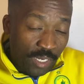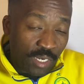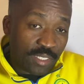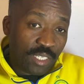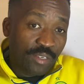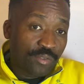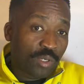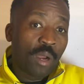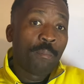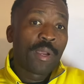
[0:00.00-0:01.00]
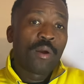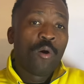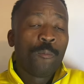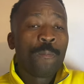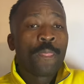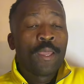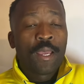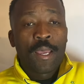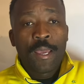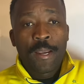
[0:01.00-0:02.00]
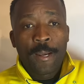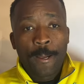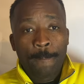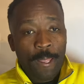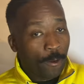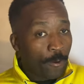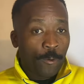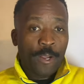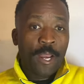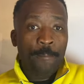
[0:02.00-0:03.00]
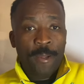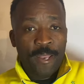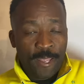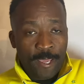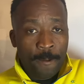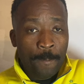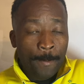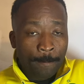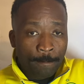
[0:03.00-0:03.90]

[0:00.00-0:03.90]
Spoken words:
Kaizer Chiefs to come back home, and I don't know what happened there,